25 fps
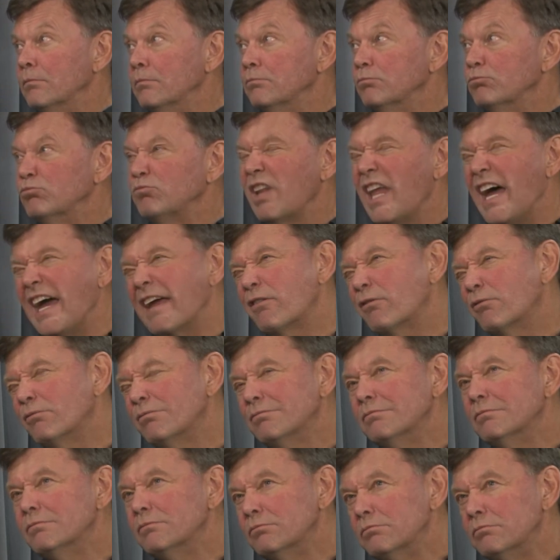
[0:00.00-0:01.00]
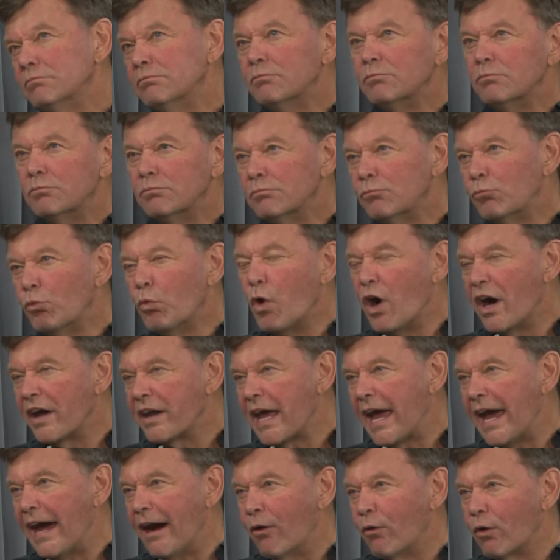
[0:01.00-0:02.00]
like 1
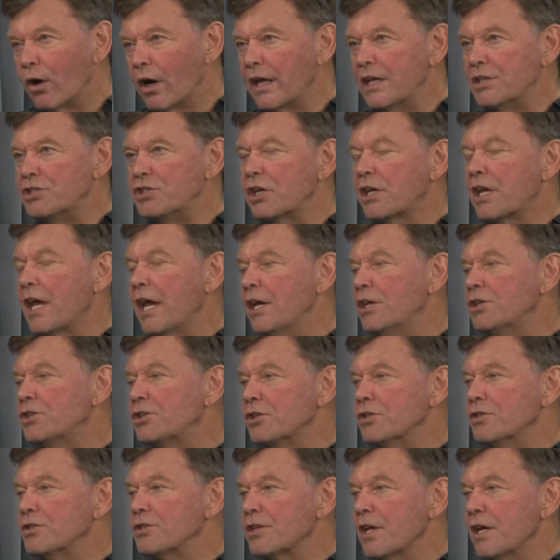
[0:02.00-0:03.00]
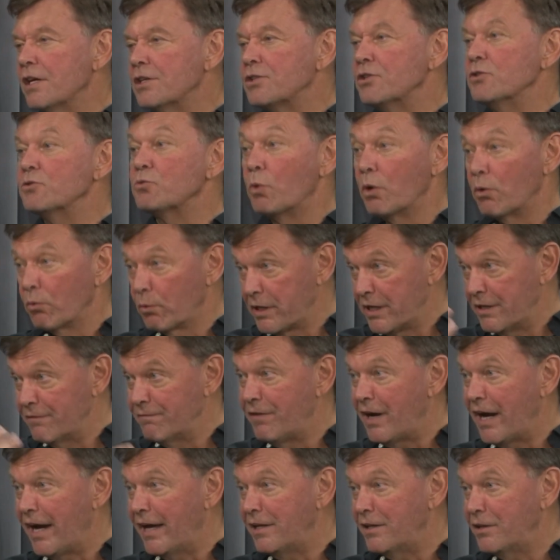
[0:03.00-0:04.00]
hour education sessions where we
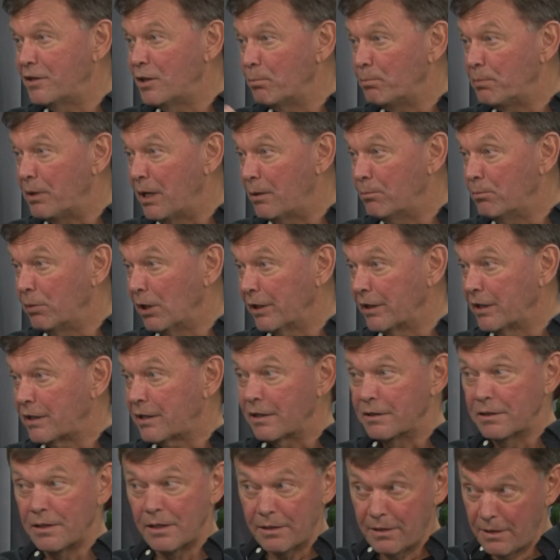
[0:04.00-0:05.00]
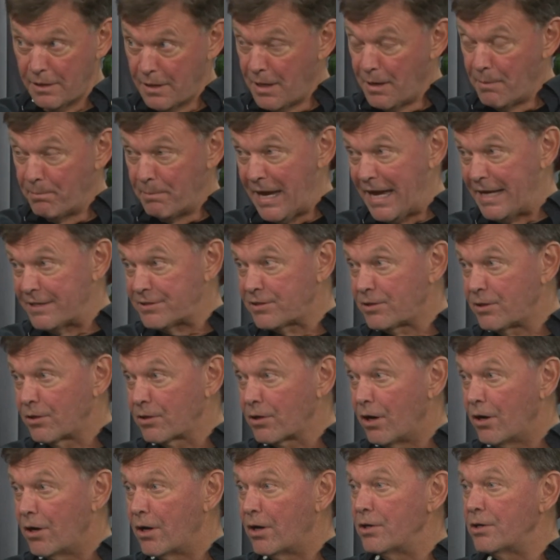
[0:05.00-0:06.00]
invited the public and the master
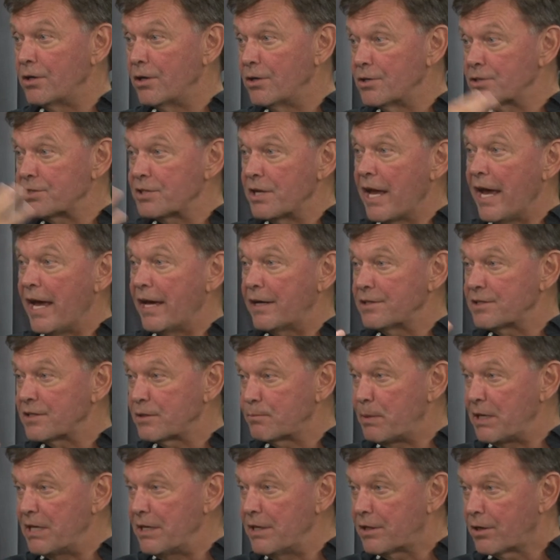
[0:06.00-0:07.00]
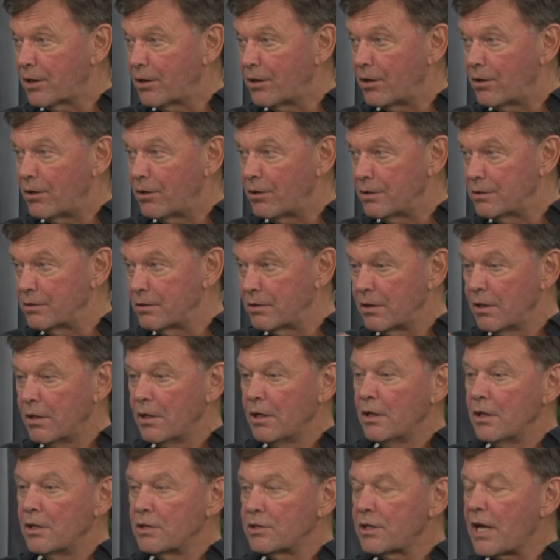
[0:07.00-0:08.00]
gardeners and had a speaker
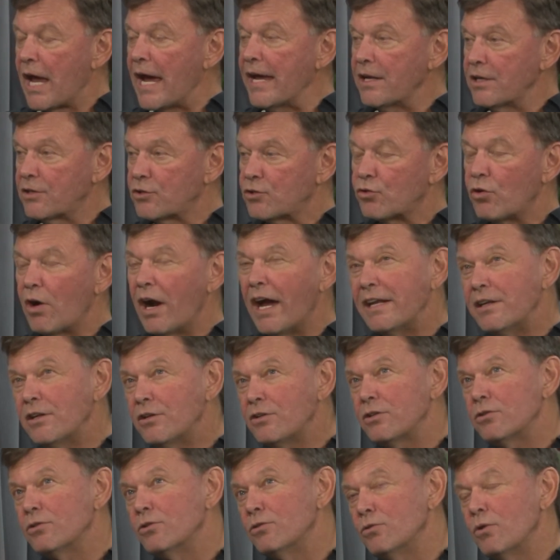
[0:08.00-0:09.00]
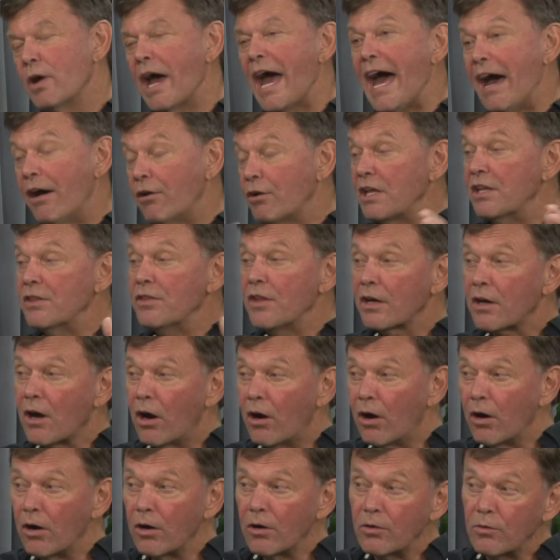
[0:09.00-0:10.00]
and kind of tried to do out in the
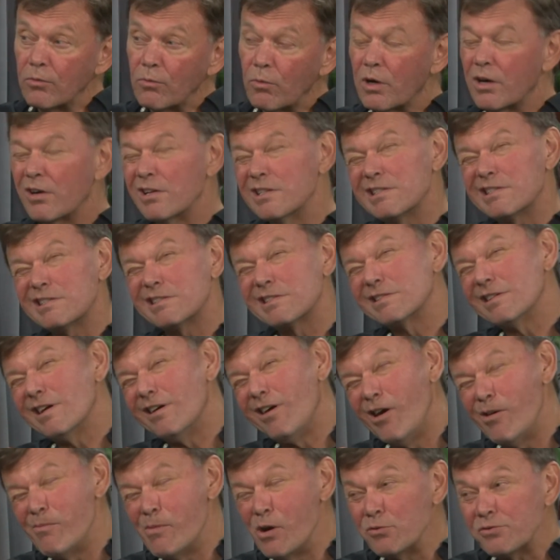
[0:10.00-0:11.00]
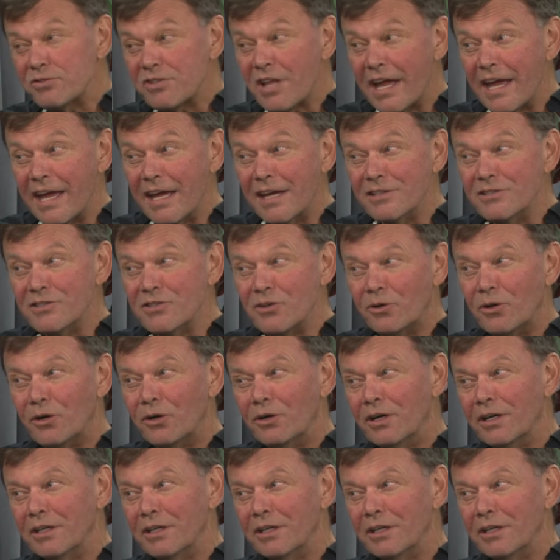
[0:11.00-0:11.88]
garden where it's almost hands-on,